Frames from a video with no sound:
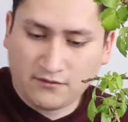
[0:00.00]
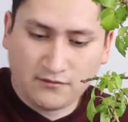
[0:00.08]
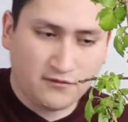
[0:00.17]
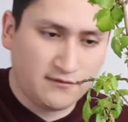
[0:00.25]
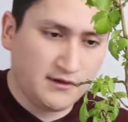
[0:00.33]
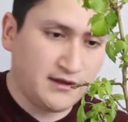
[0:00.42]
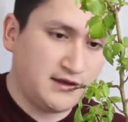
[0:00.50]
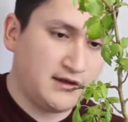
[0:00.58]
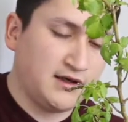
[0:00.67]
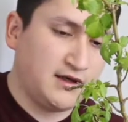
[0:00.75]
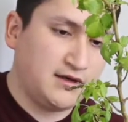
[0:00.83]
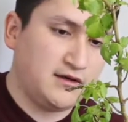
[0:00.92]
remove it like
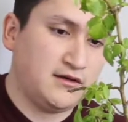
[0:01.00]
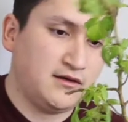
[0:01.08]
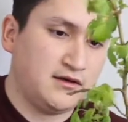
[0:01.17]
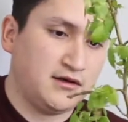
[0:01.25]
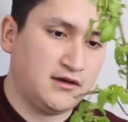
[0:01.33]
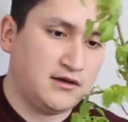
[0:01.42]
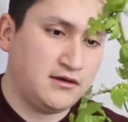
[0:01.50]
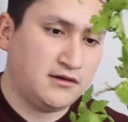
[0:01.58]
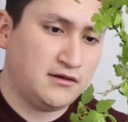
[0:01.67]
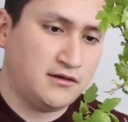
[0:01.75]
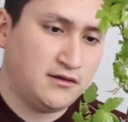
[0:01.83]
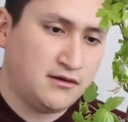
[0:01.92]
that, and
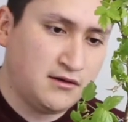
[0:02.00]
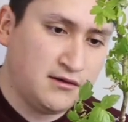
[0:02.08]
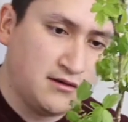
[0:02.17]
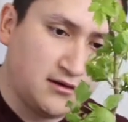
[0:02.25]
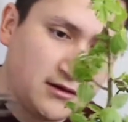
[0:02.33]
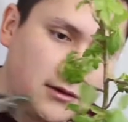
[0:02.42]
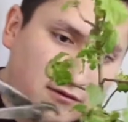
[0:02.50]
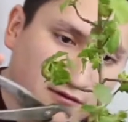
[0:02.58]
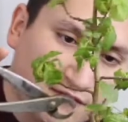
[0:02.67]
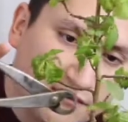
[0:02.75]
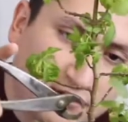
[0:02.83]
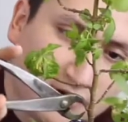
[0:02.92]
I'm
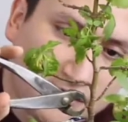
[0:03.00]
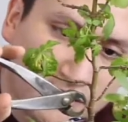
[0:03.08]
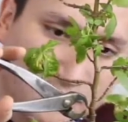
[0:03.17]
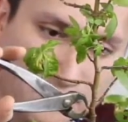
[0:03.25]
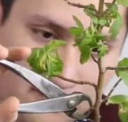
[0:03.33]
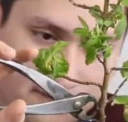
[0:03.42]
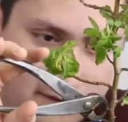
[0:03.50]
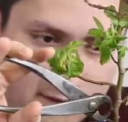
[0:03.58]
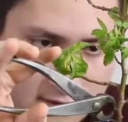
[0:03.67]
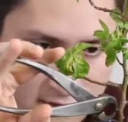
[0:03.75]
going to clean off